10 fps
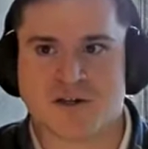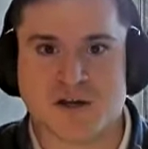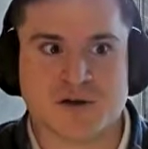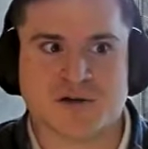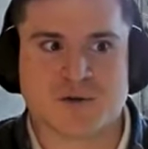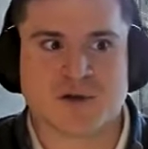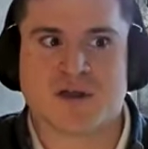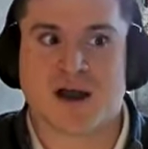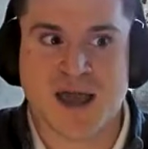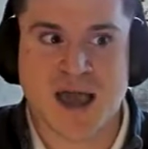you're doing a
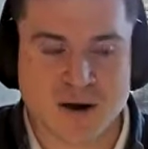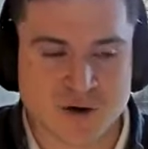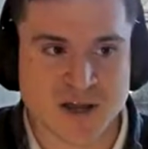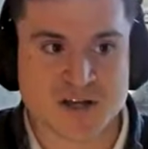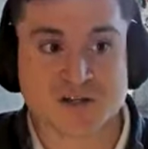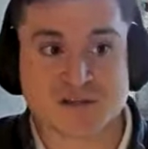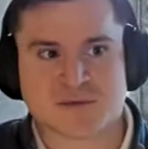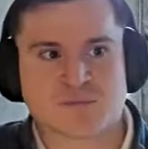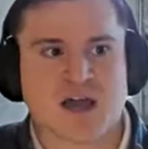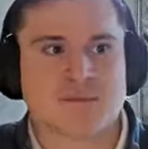lot of aggregation,
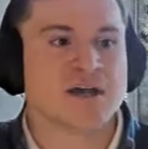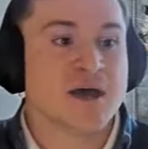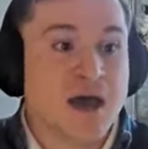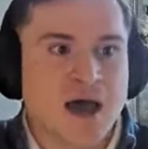sometimes